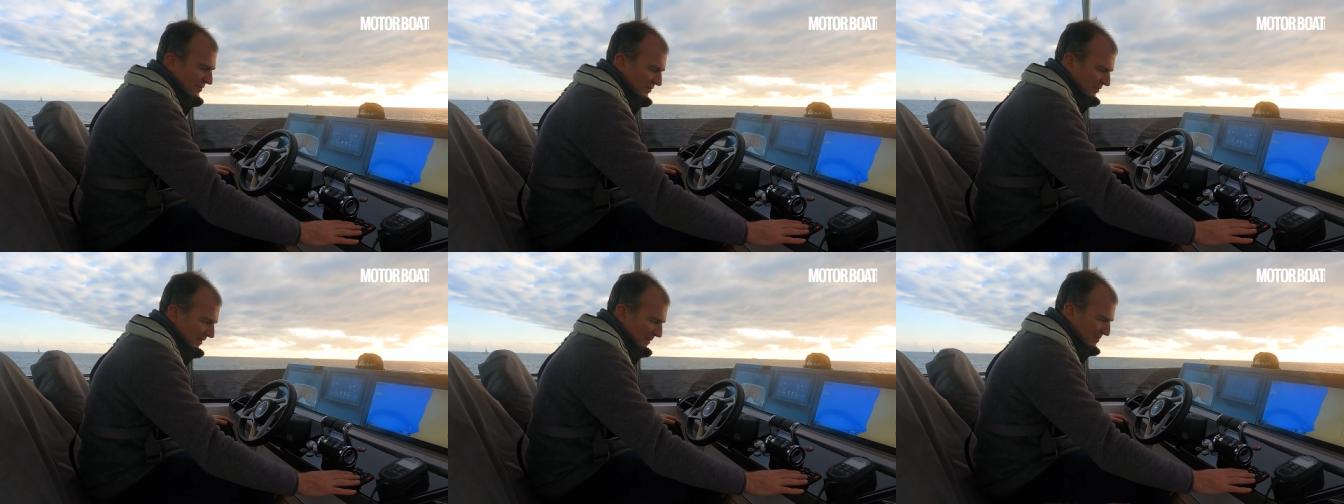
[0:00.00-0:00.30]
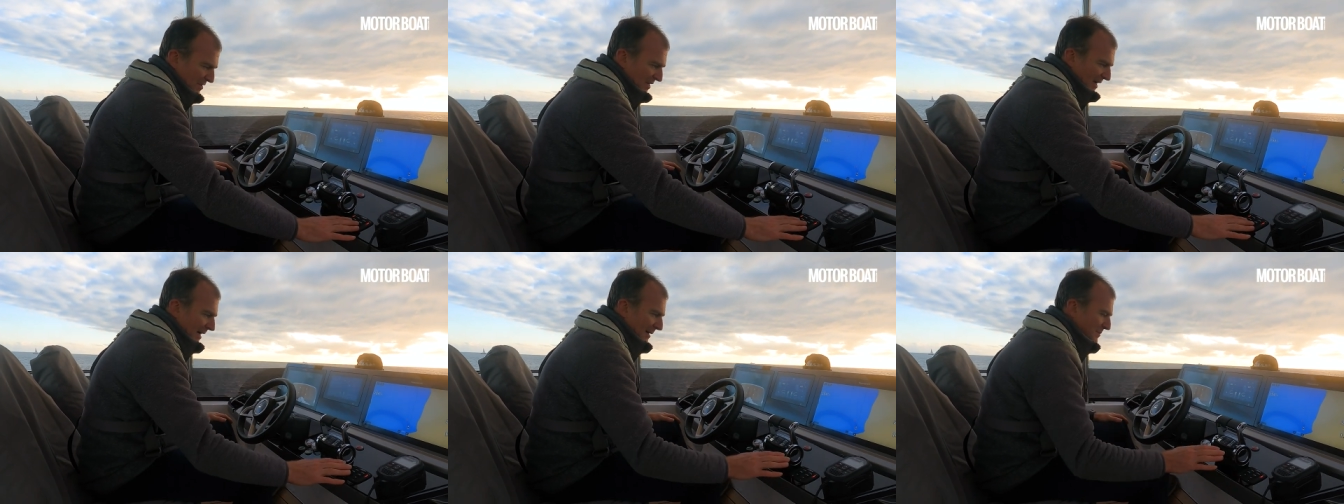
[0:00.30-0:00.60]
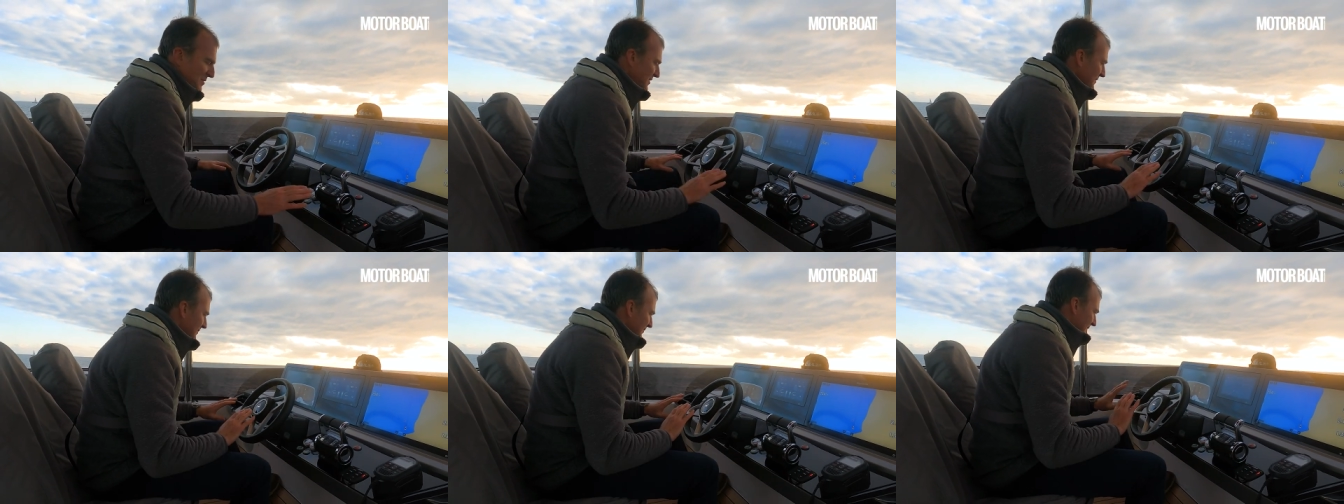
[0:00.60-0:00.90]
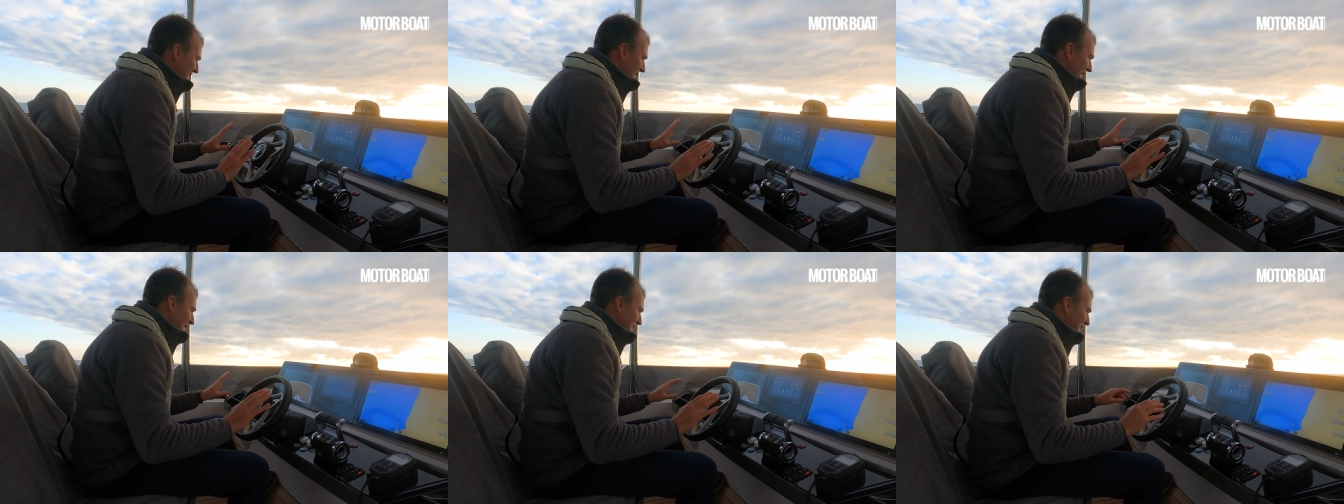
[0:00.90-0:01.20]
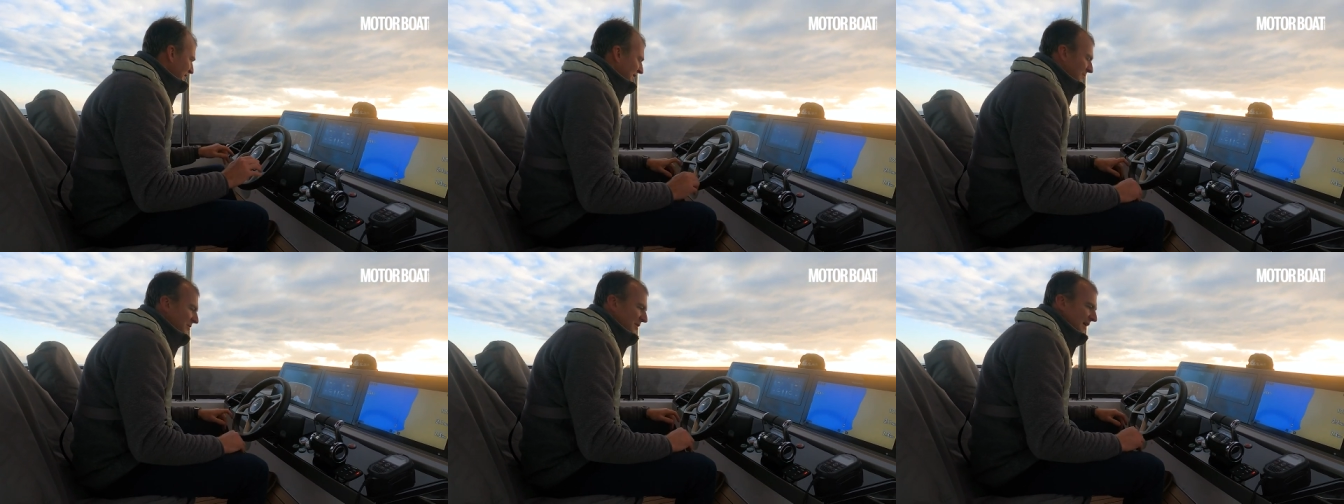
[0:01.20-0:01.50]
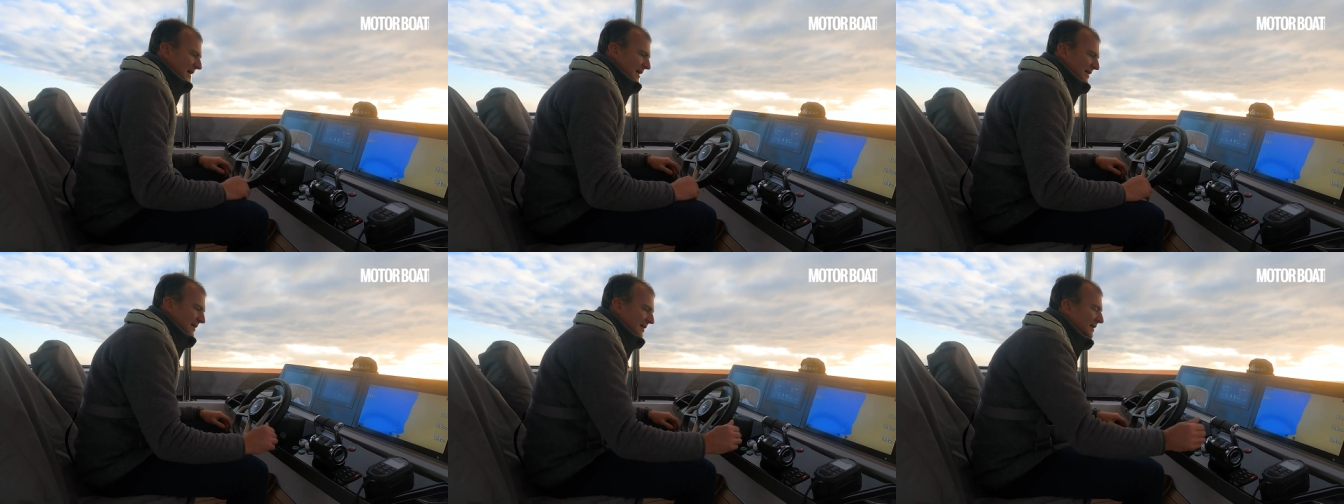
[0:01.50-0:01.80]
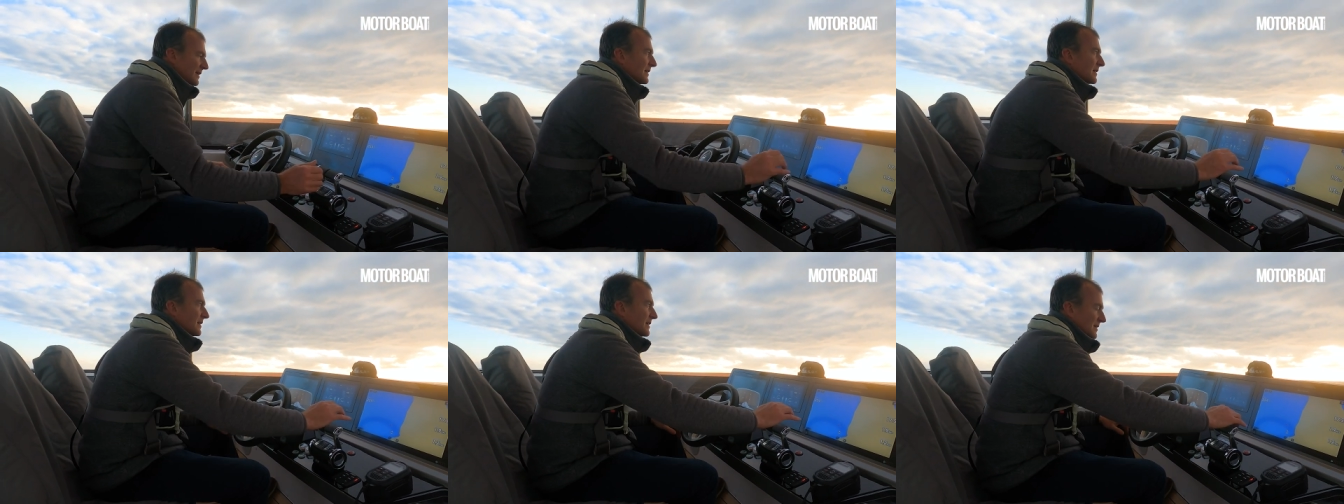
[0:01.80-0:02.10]
trim tabs, everything we need.
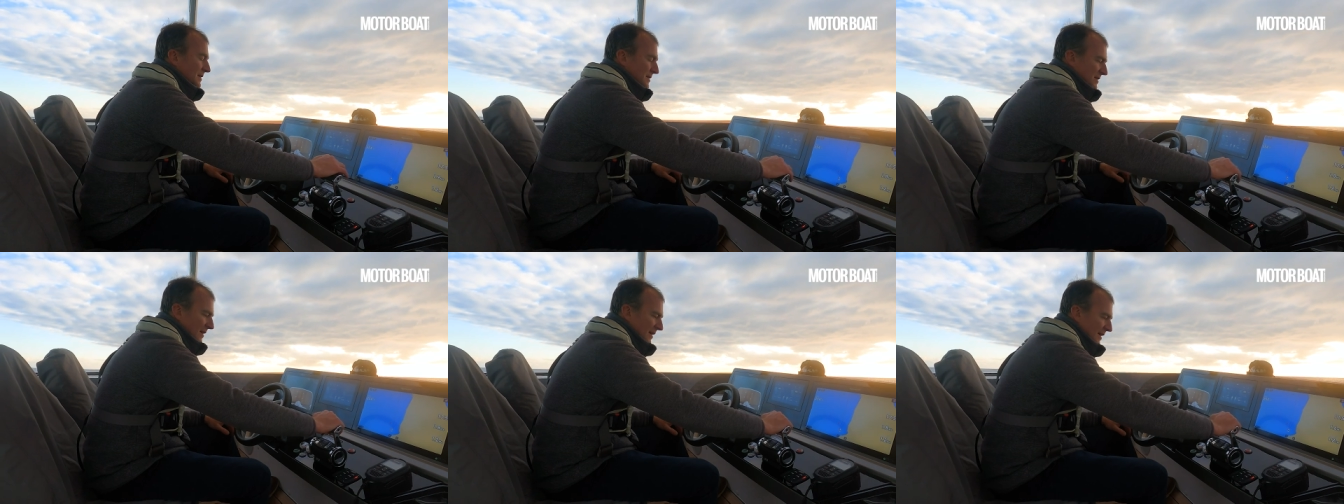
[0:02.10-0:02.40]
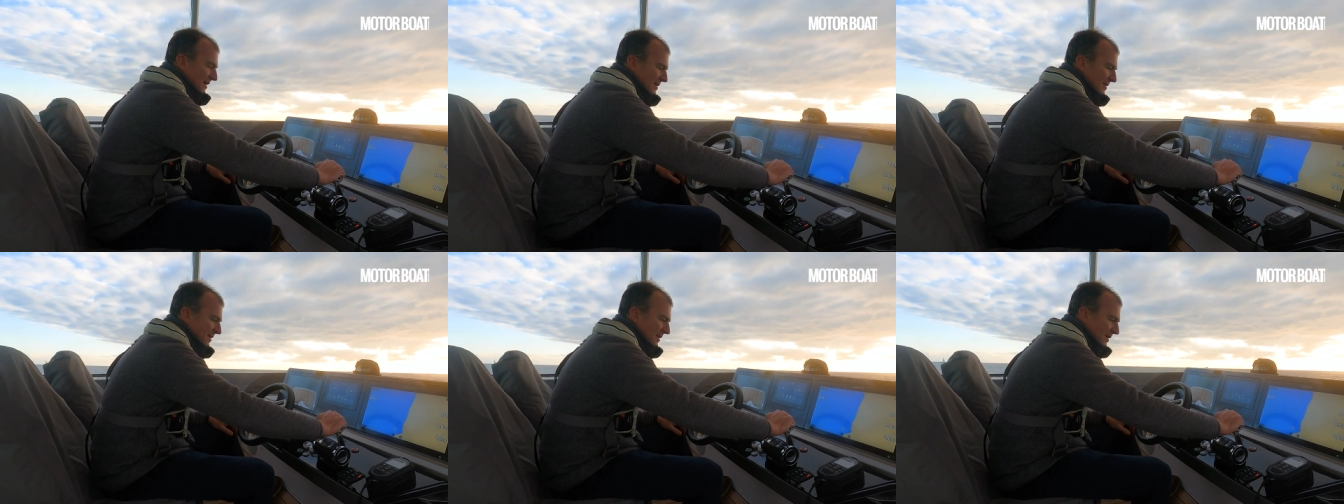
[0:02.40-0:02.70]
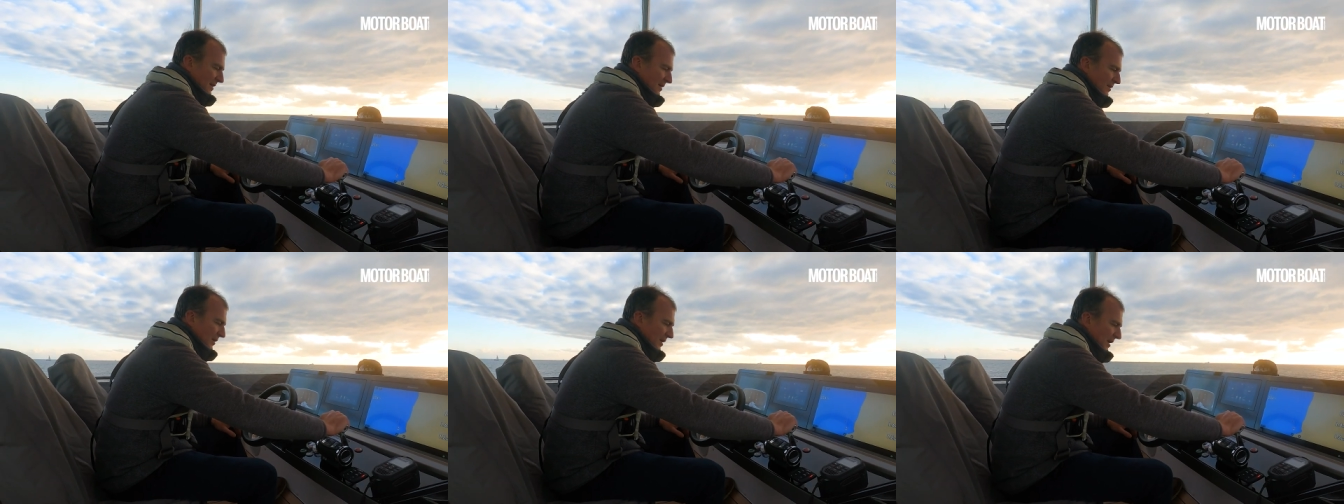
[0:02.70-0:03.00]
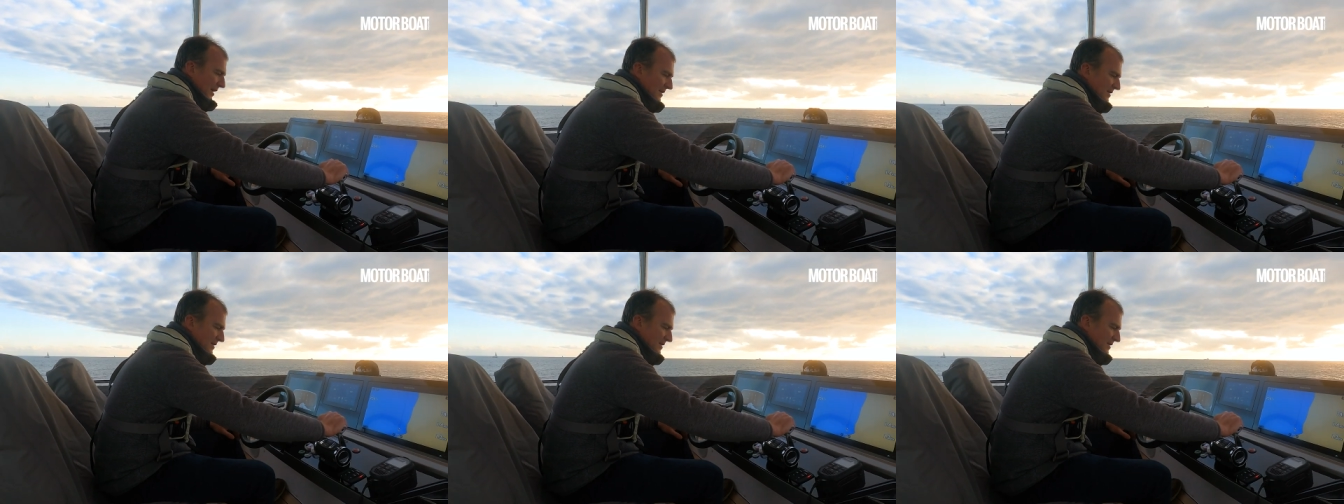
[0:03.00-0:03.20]
So let's knock it